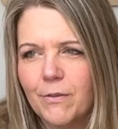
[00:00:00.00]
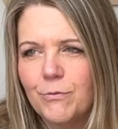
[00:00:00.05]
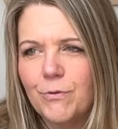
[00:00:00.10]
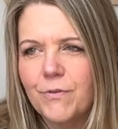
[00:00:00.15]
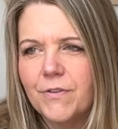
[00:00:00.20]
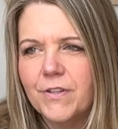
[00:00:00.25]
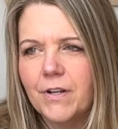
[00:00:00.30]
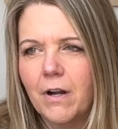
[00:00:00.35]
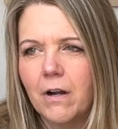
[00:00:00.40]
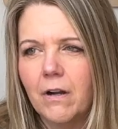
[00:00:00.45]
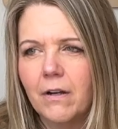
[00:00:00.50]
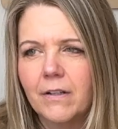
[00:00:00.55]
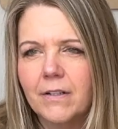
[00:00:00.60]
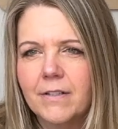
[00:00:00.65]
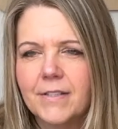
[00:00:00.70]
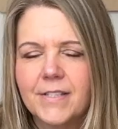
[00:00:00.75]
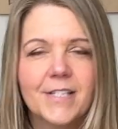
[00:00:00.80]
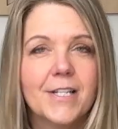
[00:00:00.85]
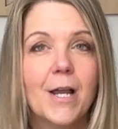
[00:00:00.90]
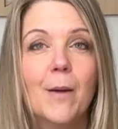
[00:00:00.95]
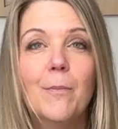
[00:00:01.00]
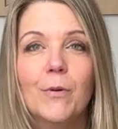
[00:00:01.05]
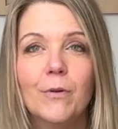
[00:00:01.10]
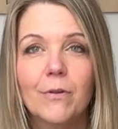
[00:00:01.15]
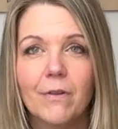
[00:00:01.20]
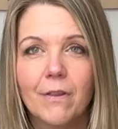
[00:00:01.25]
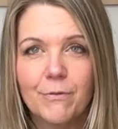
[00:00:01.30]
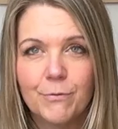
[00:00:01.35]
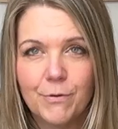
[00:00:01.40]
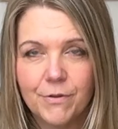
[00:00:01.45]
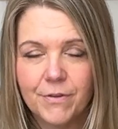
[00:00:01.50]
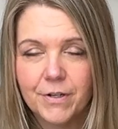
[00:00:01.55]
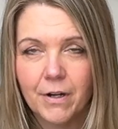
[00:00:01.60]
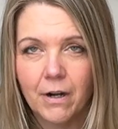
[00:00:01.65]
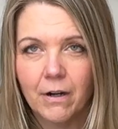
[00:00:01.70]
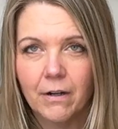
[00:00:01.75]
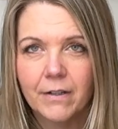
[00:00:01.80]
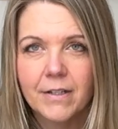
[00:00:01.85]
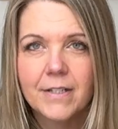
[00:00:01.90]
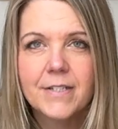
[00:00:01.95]
through the dark, stumble through the
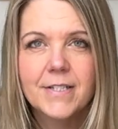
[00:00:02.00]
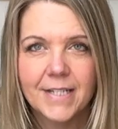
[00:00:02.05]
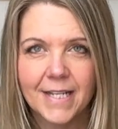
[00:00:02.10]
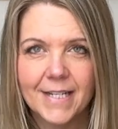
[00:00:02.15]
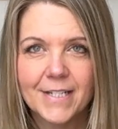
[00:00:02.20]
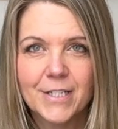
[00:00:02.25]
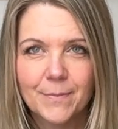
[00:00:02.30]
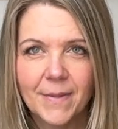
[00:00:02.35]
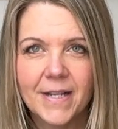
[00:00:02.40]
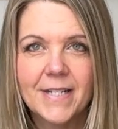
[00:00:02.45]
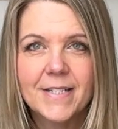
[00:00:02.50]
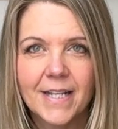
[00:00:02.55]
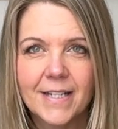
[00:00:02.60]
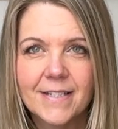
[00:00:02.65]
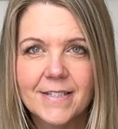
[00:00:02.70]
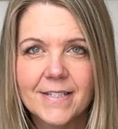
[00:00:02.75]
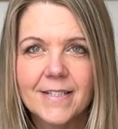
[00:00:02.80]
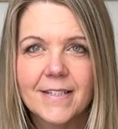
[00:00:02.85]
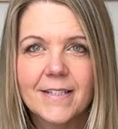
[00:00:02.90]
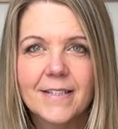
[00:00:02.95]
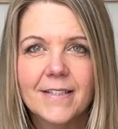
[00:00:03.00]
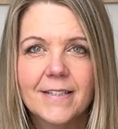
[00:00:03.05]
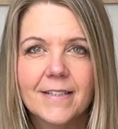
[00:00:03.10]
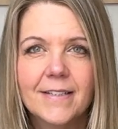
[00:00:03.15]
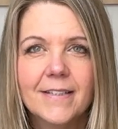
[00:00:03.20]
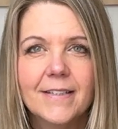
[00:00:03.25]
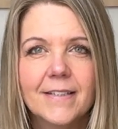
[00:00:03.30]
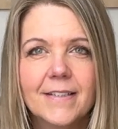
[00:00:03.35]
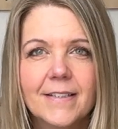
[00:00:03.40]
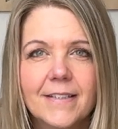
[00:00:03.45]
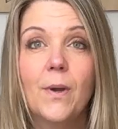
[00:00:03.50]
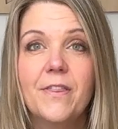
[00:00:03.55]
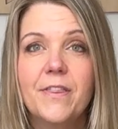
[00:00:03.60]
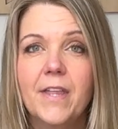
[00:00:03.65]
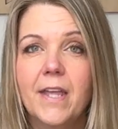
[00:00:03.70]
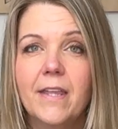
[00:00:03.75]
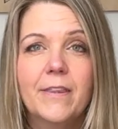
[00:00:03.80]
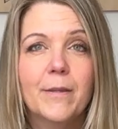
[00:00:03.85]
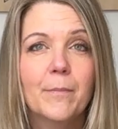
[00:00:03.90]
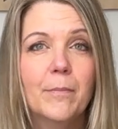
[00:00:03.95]
dark to get to my tent. I
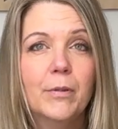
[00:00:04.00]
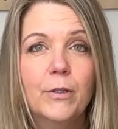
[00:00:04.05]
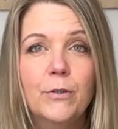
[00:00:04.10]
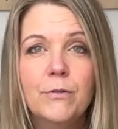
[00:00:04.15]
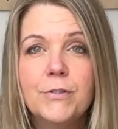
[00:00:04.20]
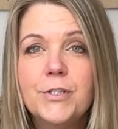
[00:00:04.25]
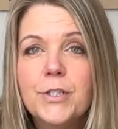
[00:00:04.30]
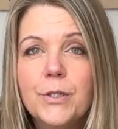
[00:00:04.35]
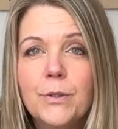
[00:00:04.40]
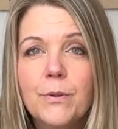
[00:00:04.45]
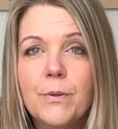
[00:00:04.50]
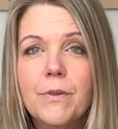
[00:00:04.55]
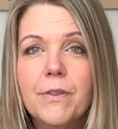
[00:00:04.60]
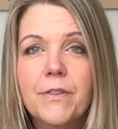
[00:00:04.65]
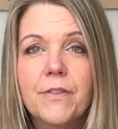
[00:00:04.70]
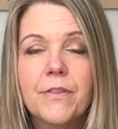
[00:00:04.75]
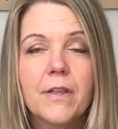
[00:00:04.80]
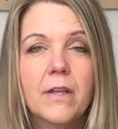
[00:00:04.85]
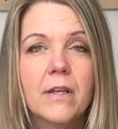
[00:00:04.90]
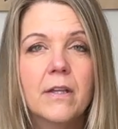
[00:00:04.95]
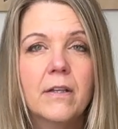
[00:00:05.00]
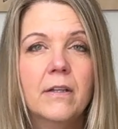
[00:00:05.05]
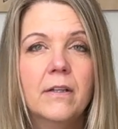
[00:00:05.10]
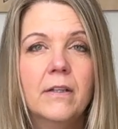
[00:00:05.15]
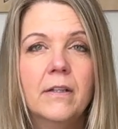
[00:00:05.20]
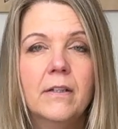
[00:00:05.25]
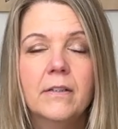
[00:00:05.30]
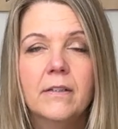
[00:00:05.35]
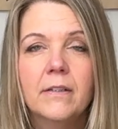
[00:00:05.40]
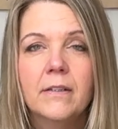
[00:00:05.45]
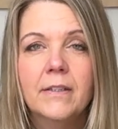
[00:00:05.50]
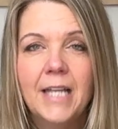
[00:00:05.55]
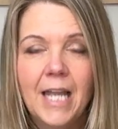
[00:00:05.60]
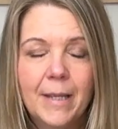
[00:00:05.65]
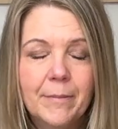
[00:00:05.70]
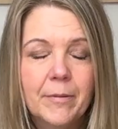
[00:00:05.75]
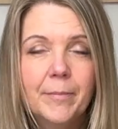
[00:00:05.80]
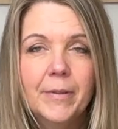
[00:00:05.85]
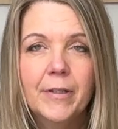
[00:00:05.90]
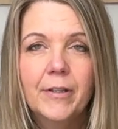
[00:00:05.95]
think the Bluetooth
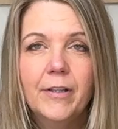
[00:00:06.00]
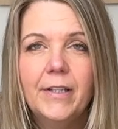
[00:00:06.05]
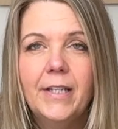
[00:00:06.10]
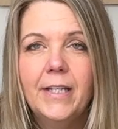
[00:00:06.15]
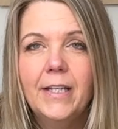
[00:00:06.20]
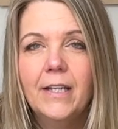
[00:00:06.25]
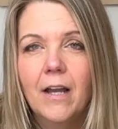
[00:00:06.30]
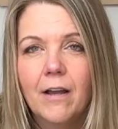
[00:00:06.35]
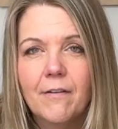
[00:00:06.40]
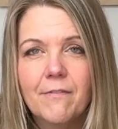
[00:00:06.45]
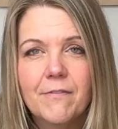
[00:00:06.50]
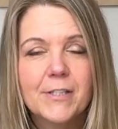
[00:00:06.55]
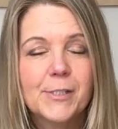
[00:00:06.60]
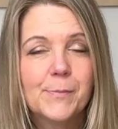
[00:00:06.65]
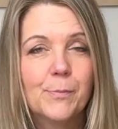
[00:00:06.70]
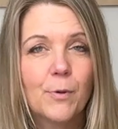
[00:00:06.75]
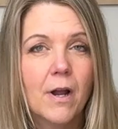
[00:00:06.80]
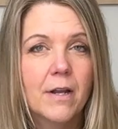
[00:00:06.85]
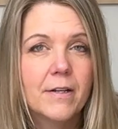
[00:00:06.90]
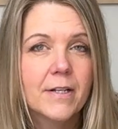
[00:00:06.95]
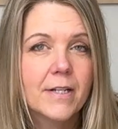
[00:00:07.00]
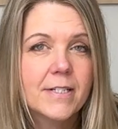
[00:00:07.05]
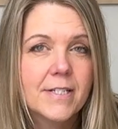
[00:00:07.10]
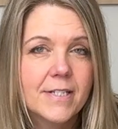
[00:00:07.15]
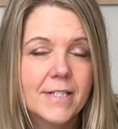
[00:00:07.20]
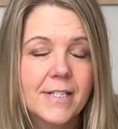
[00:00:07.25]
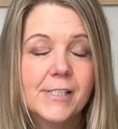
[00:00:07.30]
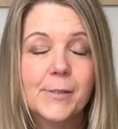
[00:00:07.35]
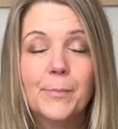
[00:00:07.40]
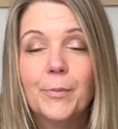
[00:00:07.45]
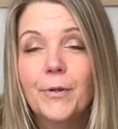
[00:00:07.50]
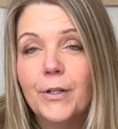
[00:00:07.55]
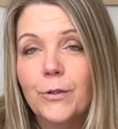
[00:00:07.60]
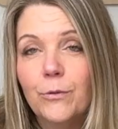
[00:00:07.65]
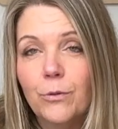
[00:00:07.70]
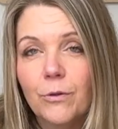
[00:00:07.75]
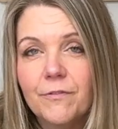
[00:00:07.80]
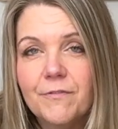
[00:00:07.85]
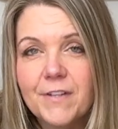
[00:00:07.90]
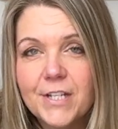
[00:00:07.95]
capability of this product is a pretty
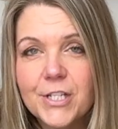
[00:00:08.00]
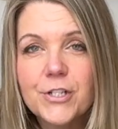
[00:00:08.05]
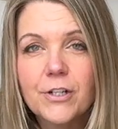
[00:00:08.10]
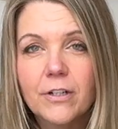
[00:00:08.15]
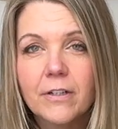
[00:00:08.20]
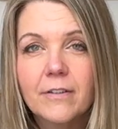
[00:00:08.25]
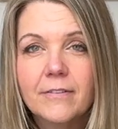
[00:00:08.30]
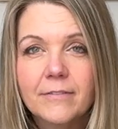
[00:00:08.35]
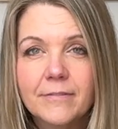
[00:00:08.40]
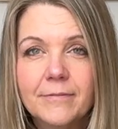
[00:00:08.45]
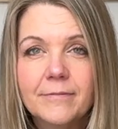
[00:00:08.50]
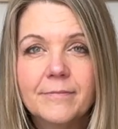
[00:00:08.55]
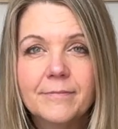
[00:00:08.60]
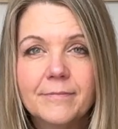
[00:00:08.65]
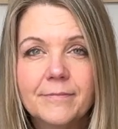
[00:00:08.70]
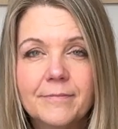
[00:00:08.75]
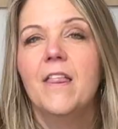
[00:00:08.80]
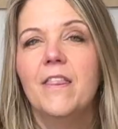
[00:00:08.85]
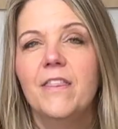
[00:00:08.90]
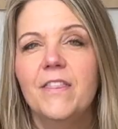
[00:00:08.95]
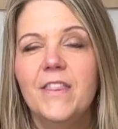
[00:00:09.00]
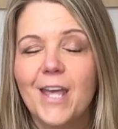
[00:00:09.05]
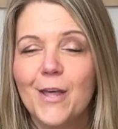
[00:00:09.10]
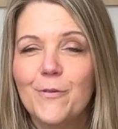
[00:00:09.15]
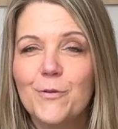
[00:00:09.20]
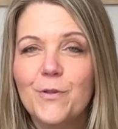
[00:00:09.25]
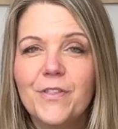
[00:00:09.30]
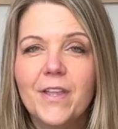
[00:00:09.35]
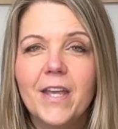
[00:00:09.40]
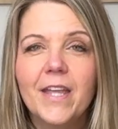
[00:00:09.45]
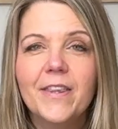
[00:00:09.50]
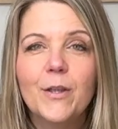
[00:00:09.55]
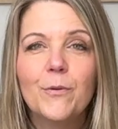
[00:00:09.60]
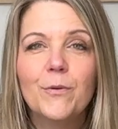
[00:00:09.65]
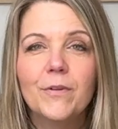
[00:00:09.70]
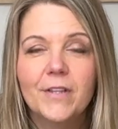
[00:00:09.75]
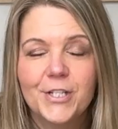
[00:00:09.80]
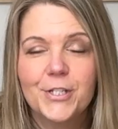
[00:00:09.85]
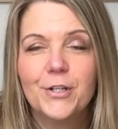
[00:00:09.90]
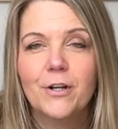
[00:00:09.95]
cool feature. The other thing that
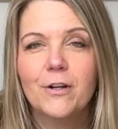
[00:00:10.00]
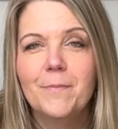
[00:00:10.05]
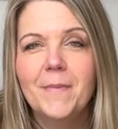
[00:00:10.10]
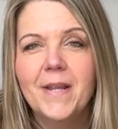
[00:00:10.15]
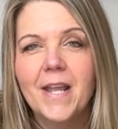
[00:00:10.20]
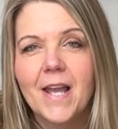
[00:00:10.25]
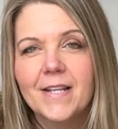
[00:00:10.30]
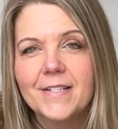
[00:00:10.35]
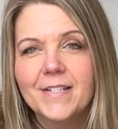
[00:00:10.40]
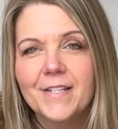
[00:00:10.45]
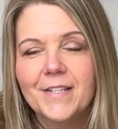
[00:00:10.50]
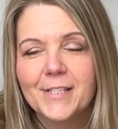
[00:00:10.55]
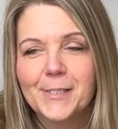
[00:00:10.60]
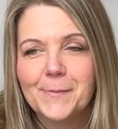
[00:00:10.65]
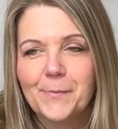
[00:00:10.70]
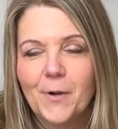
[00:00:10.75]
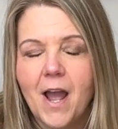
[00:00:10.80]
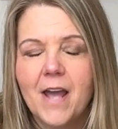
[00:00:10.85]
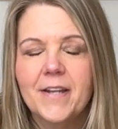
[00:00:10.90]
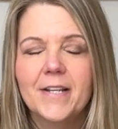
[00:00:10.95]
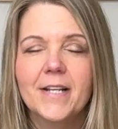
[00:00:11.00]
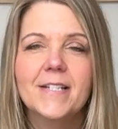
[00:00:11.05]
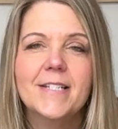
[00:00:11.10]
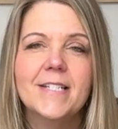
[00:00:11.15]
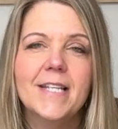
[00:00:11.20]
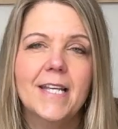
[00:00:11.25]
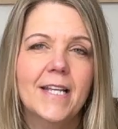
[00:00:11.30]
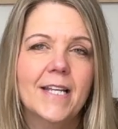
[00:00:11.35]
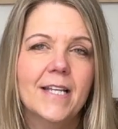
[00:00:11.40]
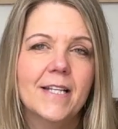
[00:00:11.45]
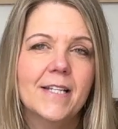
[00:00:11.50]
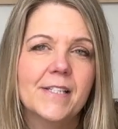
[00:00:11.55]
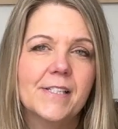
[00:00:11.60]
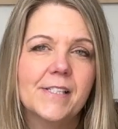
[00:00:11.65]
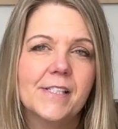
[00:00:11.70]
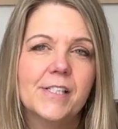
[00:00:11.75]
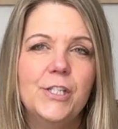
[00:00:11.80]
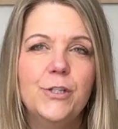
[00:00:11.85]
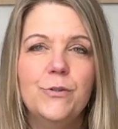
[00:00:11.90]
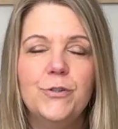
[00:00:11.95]
really turned me on to this product
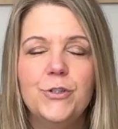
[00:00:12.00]
is you